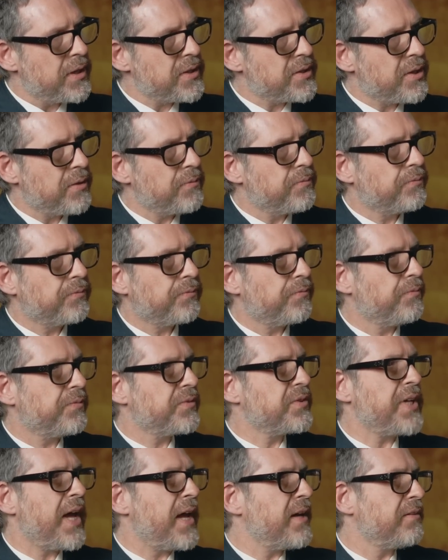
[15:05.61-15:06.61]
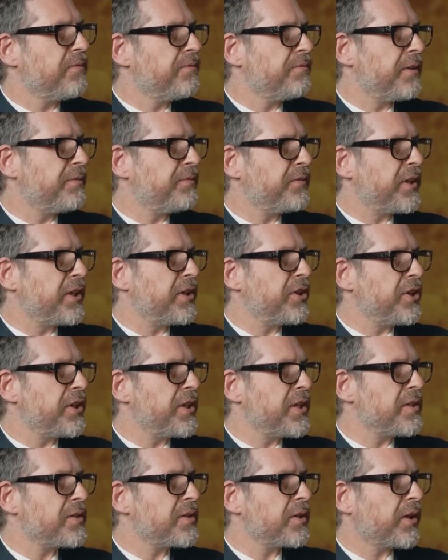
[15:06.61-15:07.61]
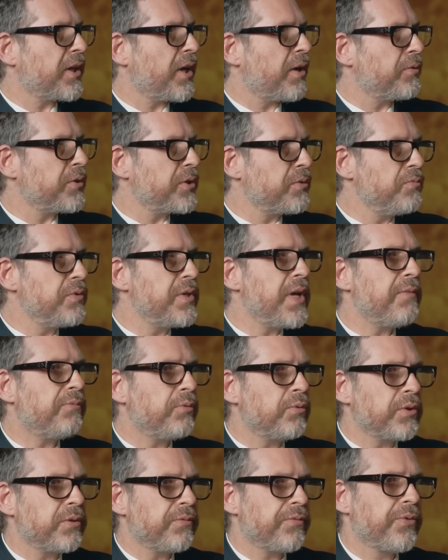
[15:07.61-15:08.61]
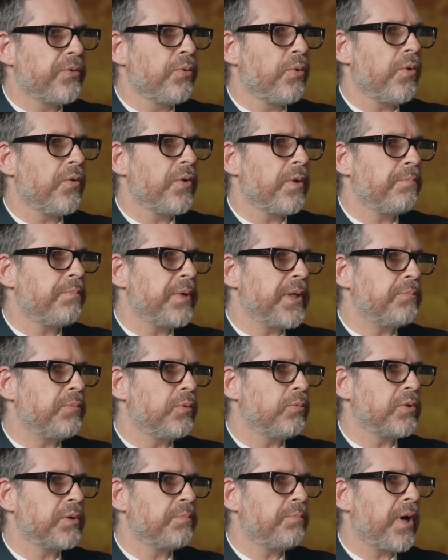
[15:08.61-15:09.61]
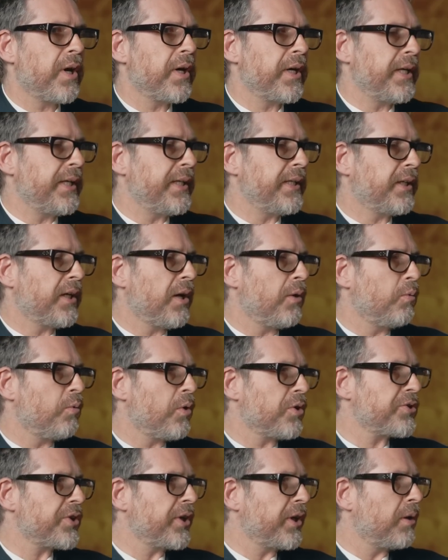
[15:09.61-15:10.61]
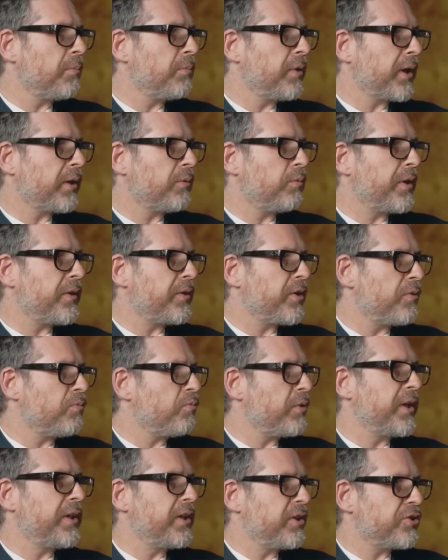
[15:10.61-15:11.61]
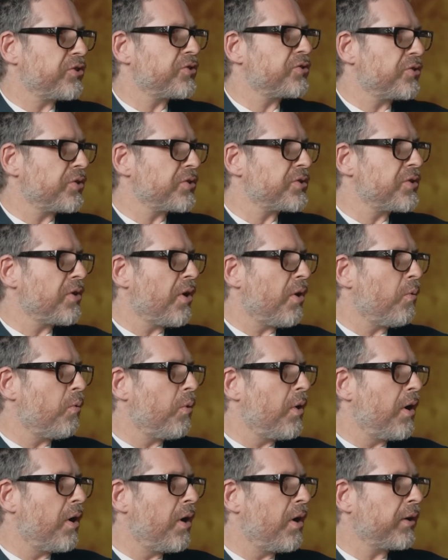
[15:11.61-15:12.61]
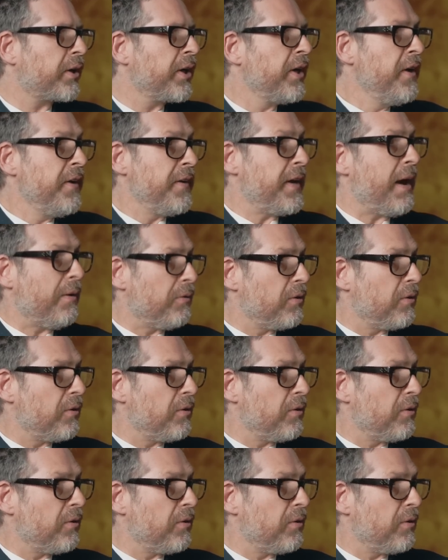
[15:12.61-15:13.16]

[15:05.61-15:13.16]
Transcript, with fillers: Mm. So ten, fifteen years ago, you never would have thought that people would buy eco washing up liquid that really just does not work. Now,